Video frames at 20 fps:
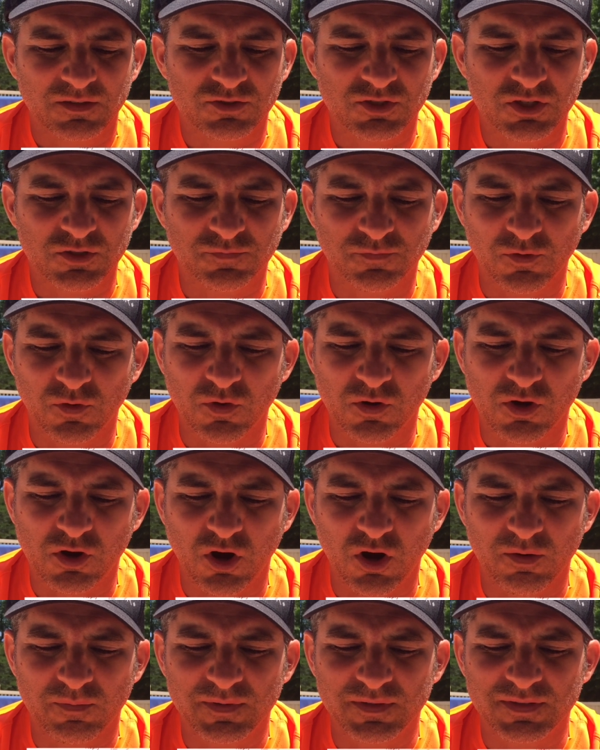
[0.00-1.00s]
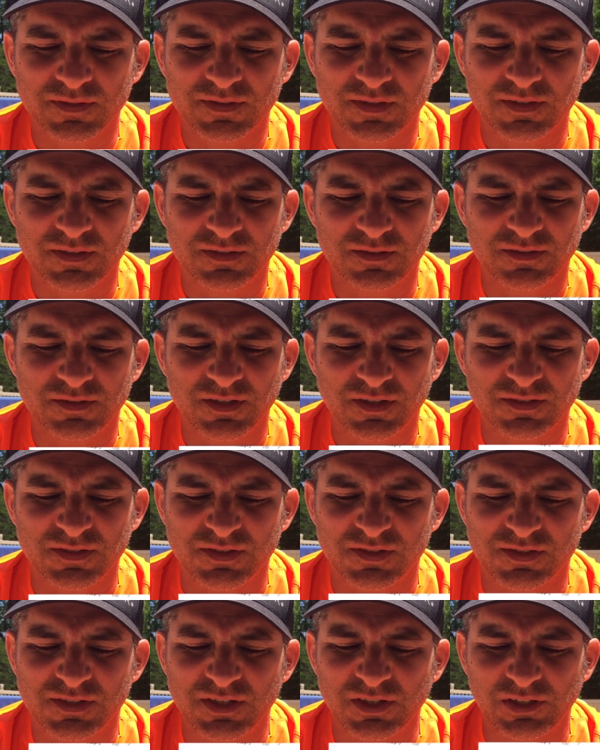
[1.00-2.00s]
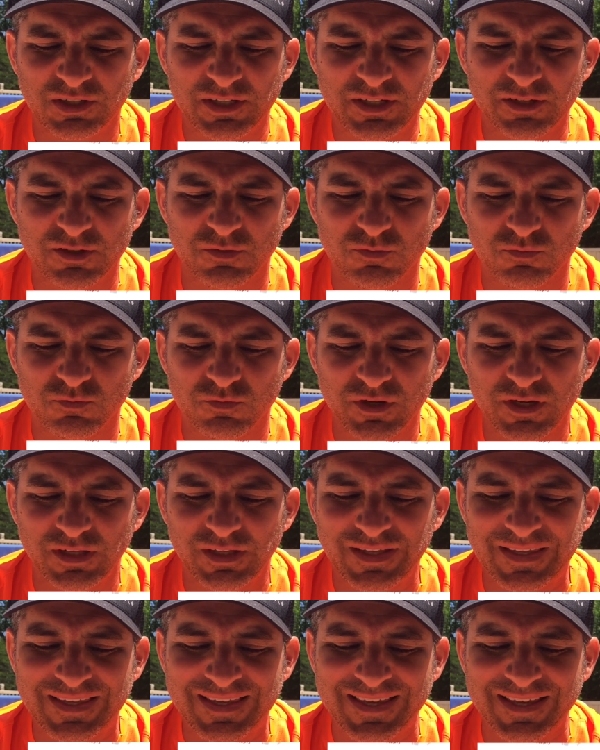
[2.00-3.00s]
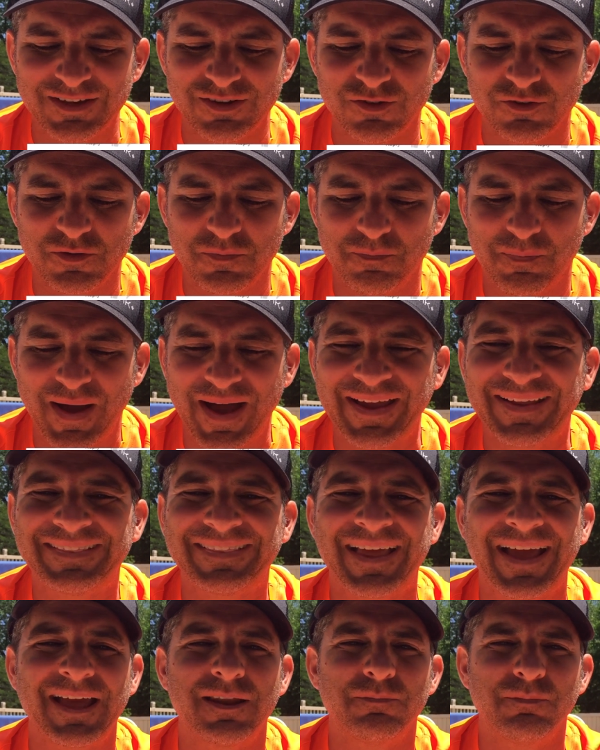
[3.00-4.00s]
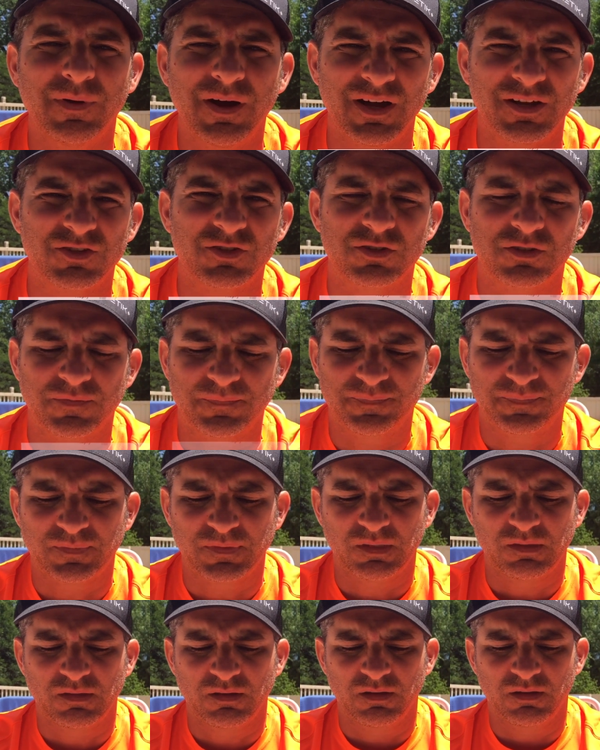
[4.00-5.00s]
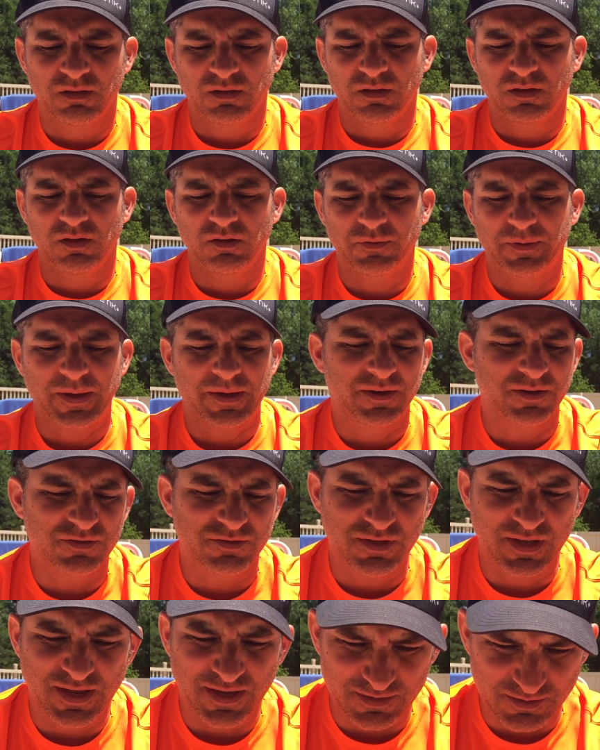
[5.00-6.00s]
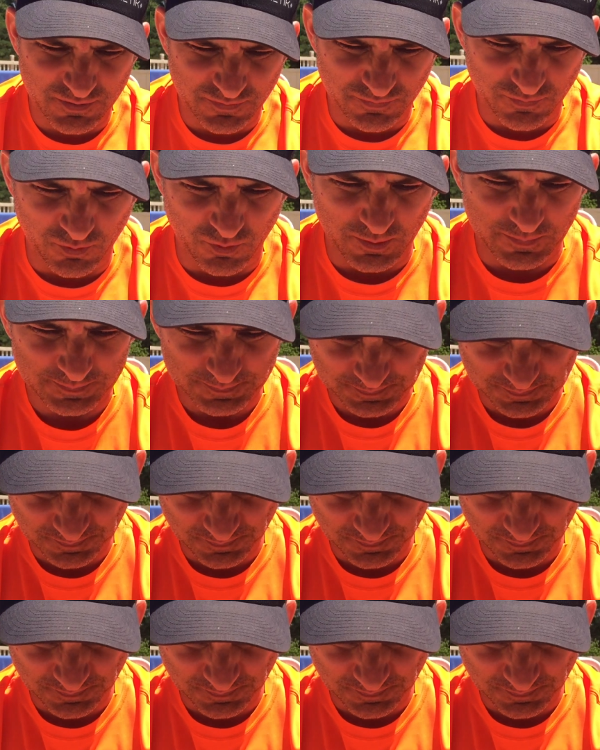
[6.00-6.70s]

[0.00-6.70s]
Just fluorocarbon. Does a steel leader really kill the bite that much?" Okay, here's the answer for it.